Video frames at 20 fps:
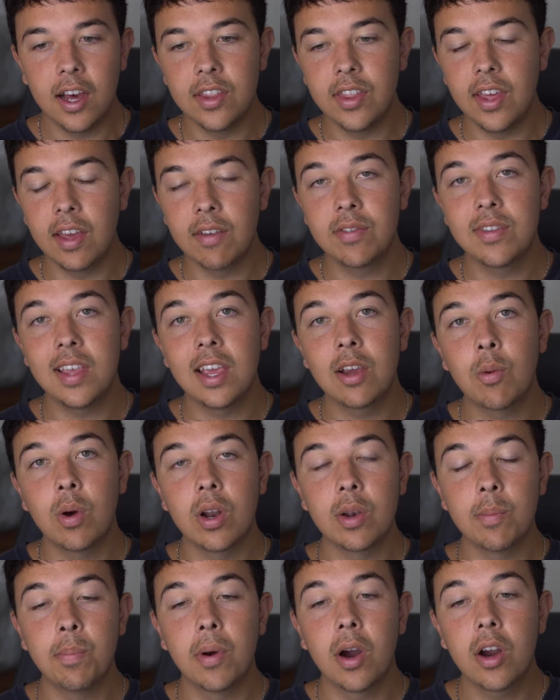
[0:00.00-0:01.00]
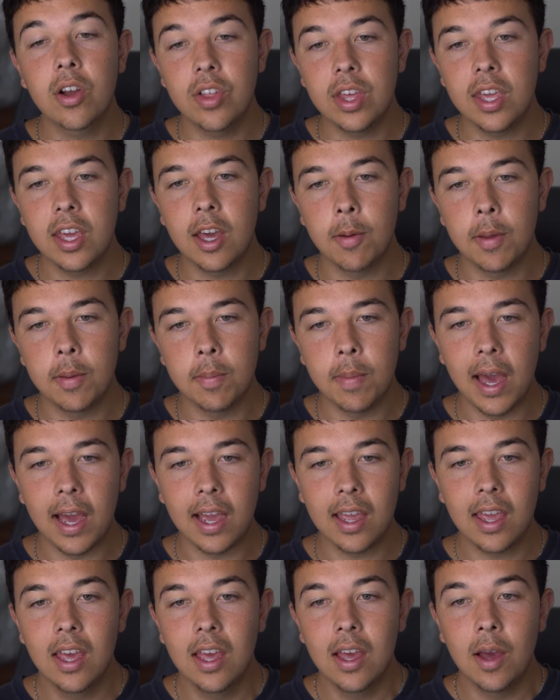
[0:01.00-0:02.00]
They have Saquon Barkley coming
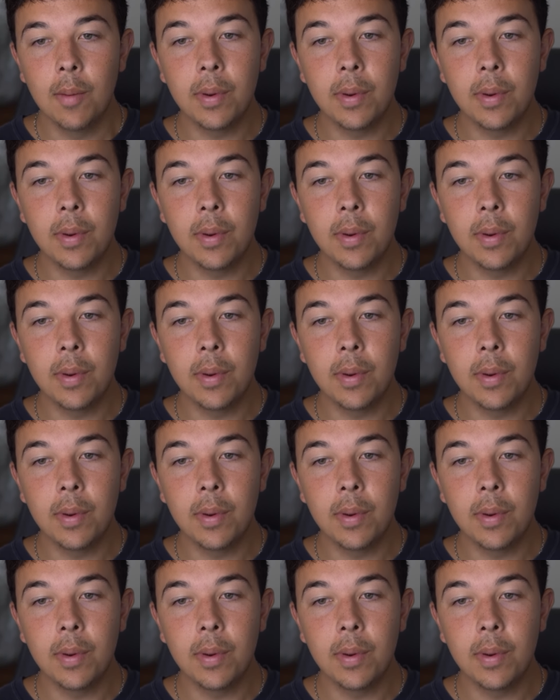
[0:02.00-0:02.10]
back.